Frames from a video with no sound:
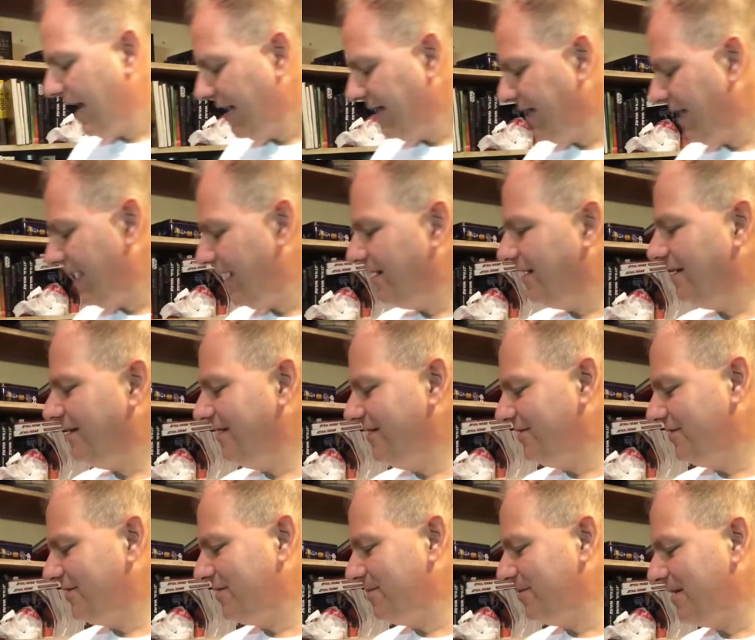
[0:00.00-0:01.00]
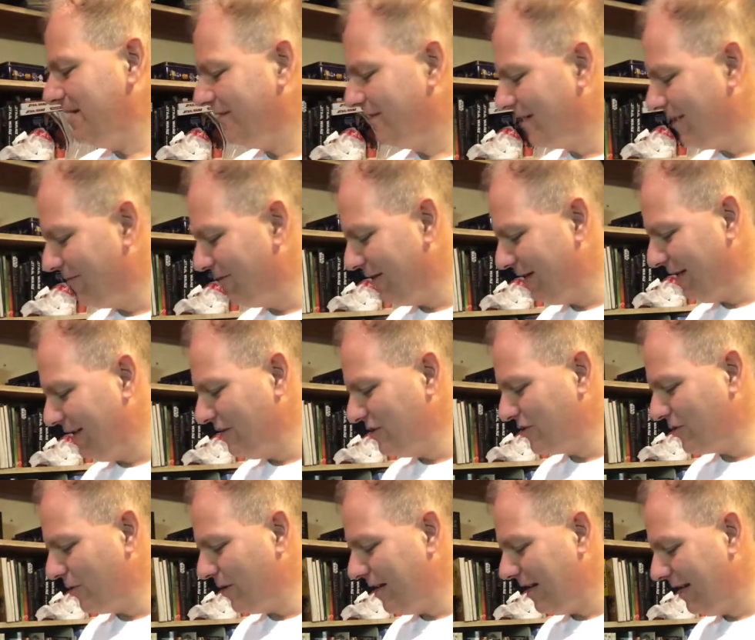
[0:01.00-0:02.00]
And then these are some things that I really
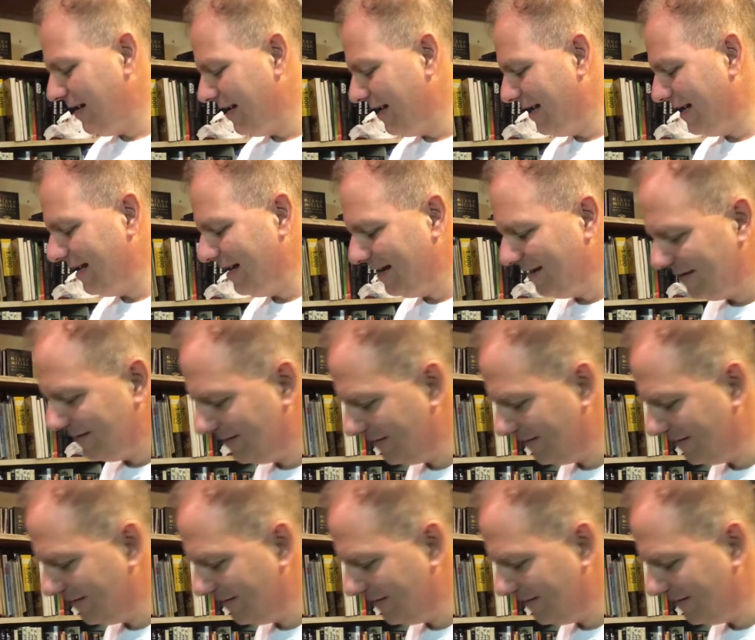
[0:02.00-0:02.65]
enjoy. Let's